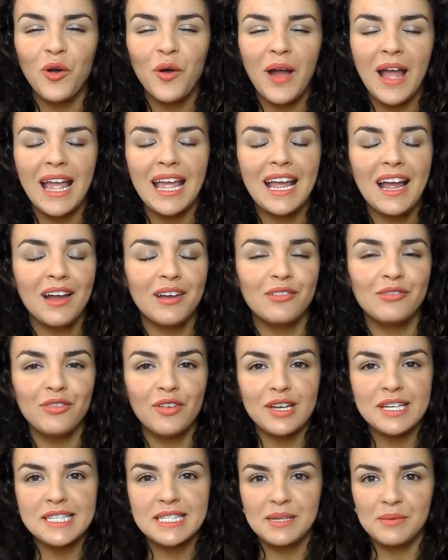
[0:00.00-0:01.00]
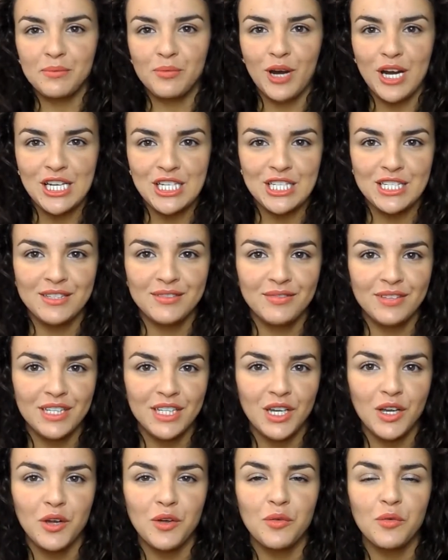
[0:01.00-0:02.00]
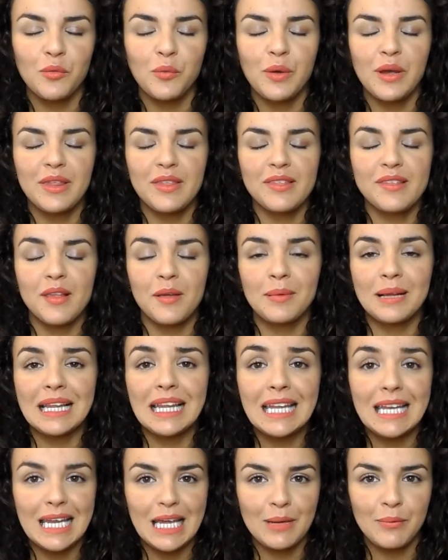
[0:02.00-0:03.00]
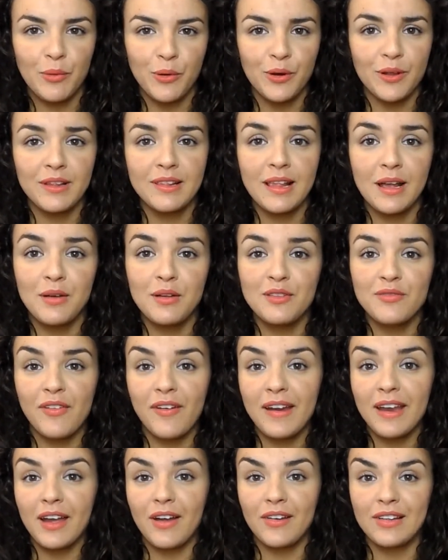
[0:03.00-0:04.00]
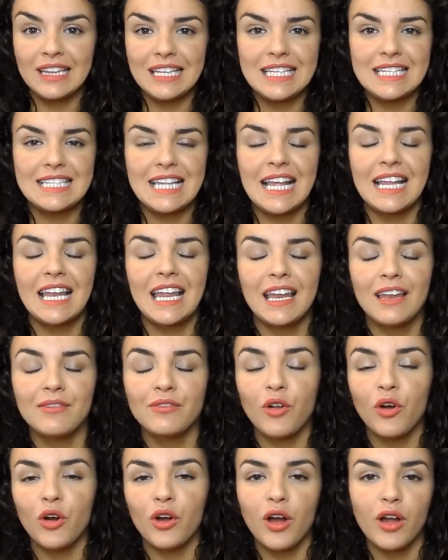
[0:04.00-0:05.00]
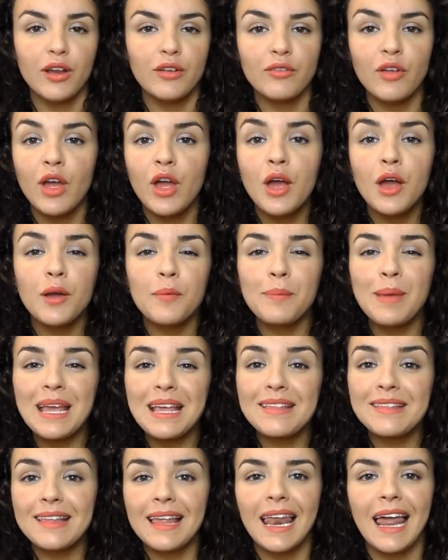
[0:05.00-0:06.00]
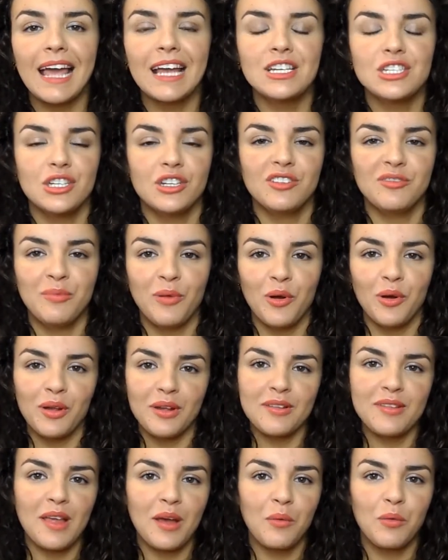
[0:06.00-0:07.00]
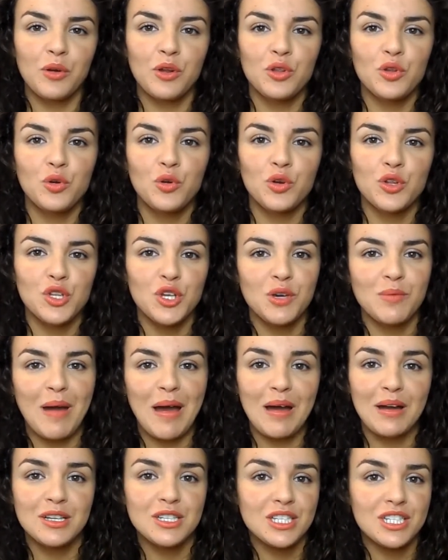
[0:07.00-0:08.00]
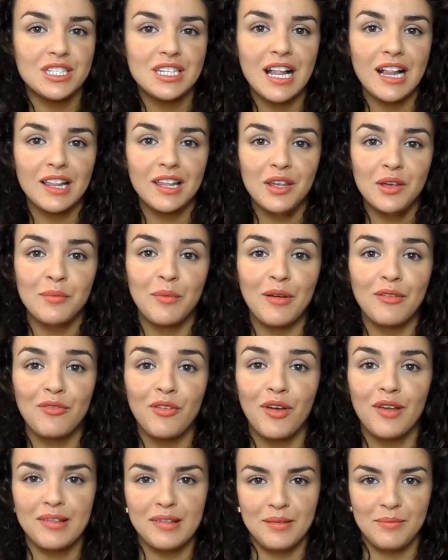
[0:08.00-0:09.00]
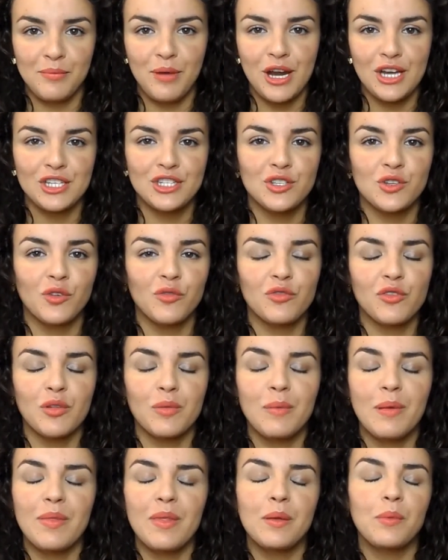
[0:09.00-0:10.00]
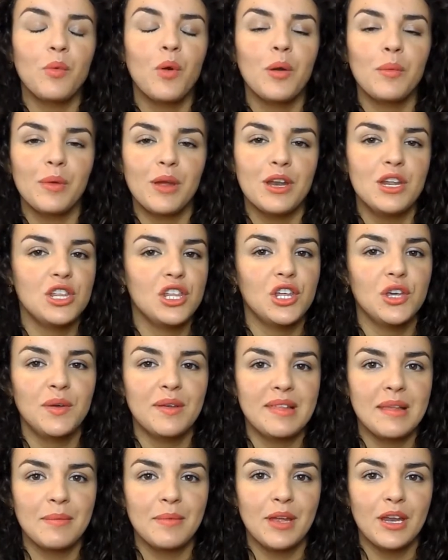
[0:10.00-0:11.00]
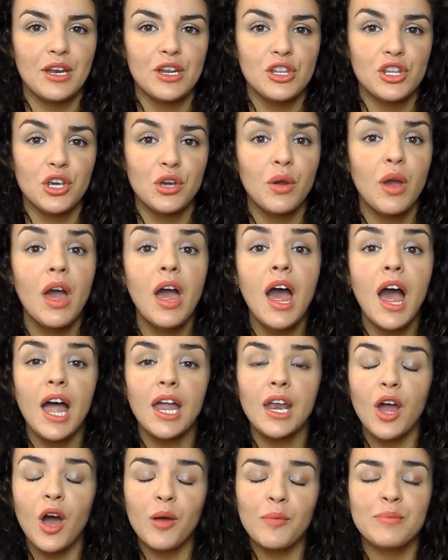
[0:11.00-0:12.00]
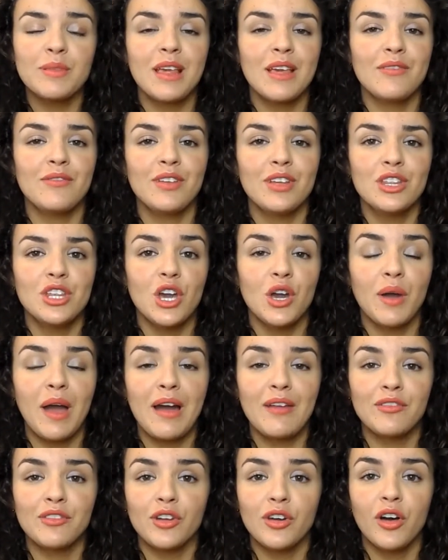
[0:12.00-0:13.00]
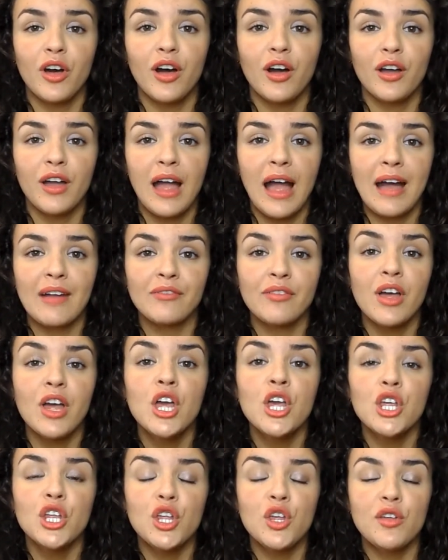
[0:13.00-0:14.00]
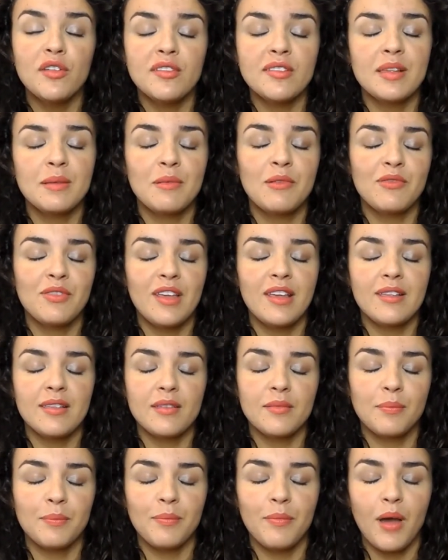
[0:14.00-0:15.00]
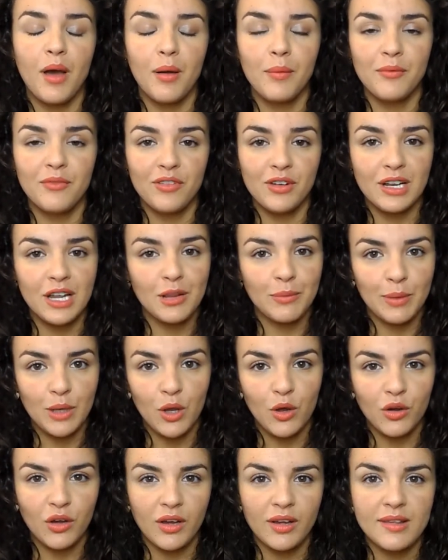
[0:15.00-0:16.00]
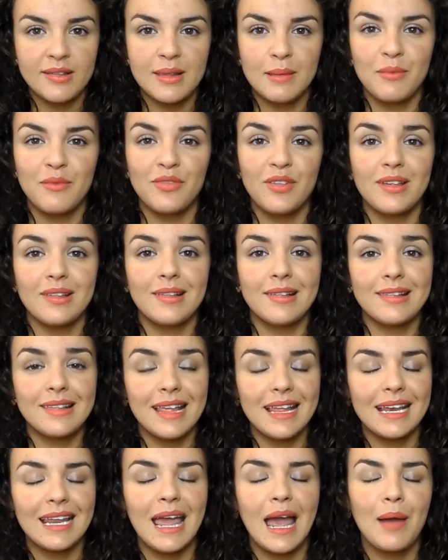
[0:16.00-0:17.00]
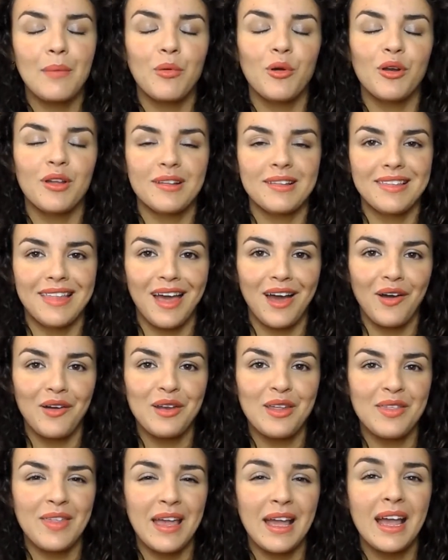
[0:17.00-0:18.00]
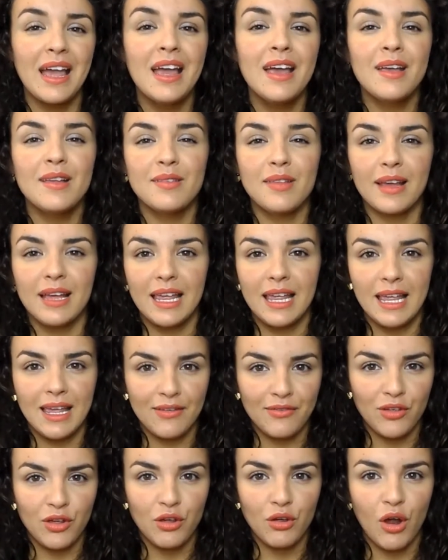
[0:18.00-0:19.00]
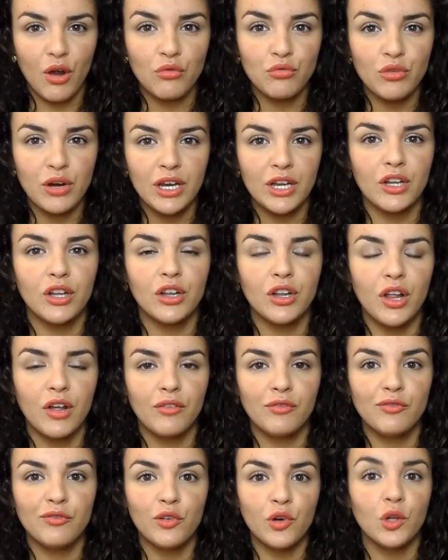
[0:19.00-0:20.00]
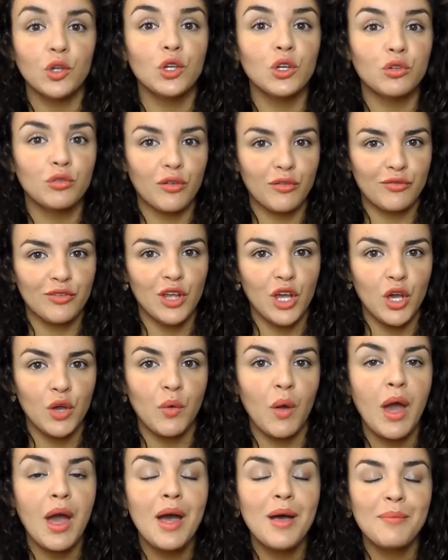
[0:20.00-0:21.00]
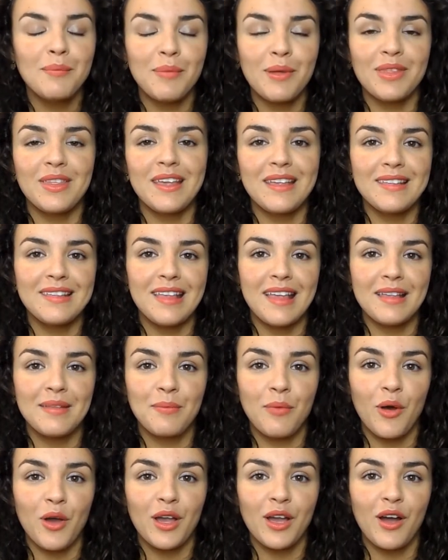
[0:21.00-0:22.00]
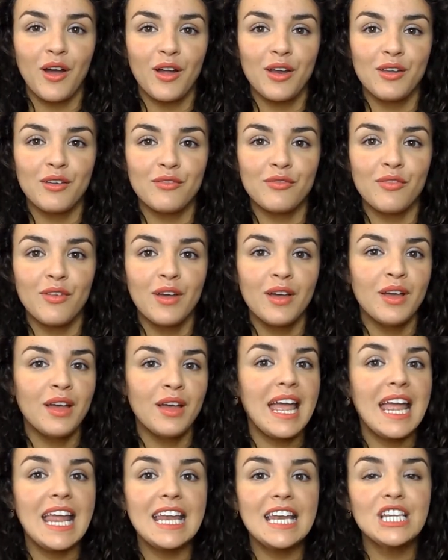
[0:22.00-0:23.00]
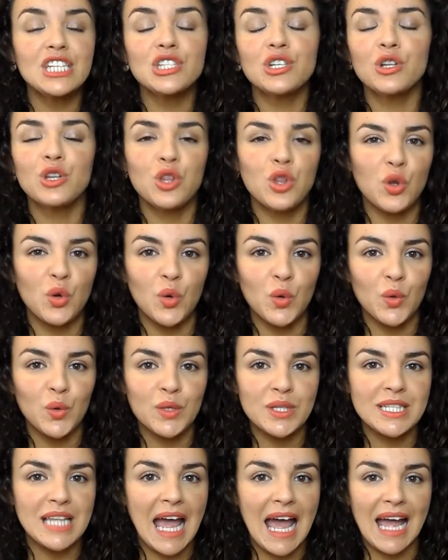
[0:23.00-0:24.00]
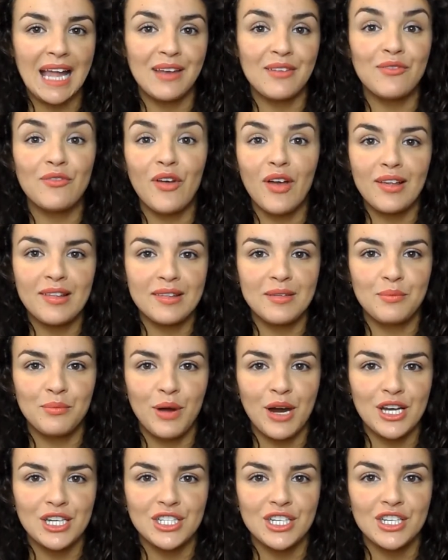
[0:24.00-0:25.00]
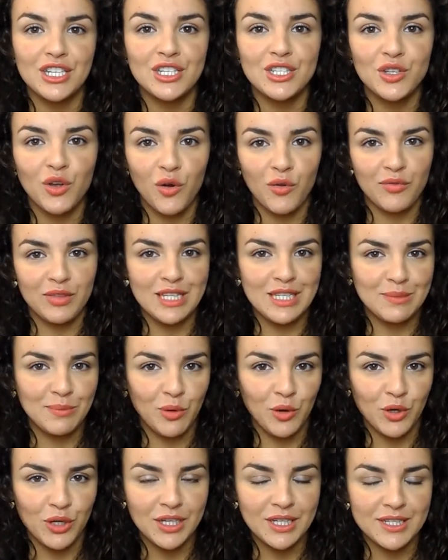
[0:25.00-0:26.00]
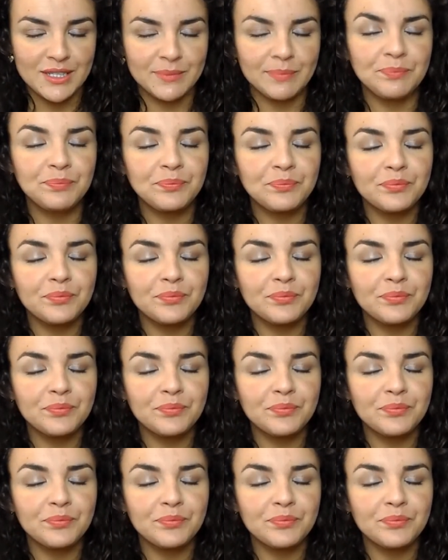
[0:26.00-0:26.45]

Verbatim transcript: got a kind of first impressions video with some Clinique products that was very kindly sent, and I've got a kind of big selection of products that I want to talk to you about and just tell you my first impressions of them. And then what I'm going to do is I'm going to do an update video after I have used some of these for a little bit longer, because some of these are skincare products and that kind of thing, so I can give you a real full review. But this is my kind of initial thoughts and first impressions of these products.